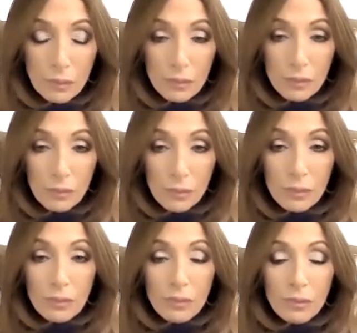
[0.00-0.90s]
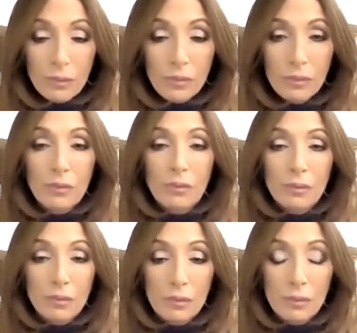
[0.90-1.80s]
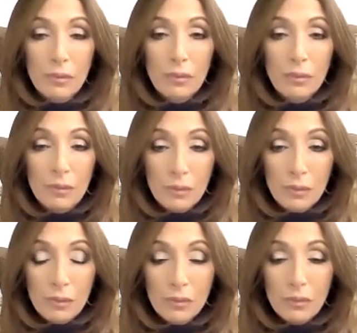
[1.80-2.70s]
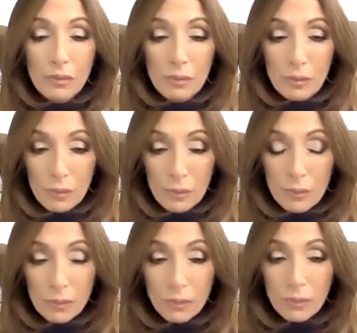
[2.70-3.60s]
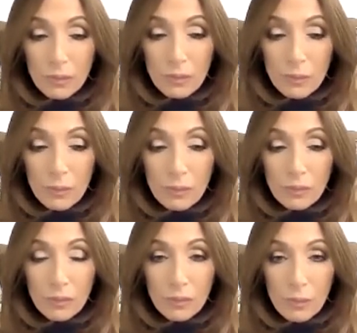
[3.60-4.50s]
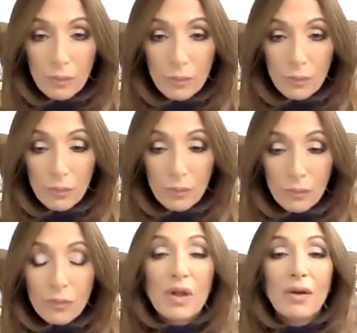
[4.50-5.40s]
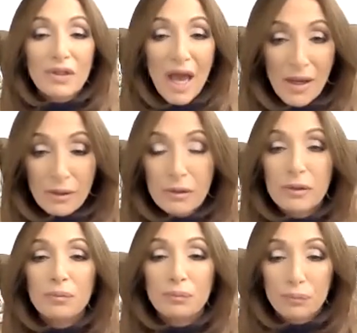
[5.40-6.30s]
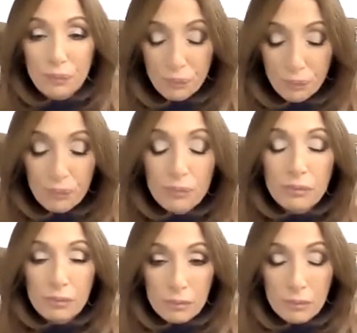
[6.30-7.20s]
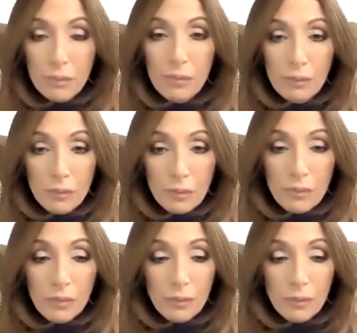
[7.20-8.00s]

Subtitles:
(not speaking)